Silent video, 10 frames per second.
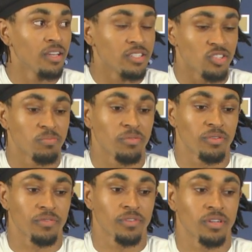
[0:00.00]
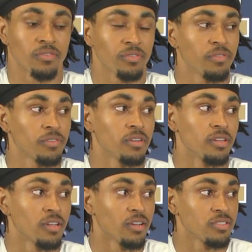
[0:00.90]
So it's been real fun,
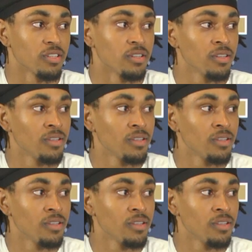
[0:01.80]
I would say.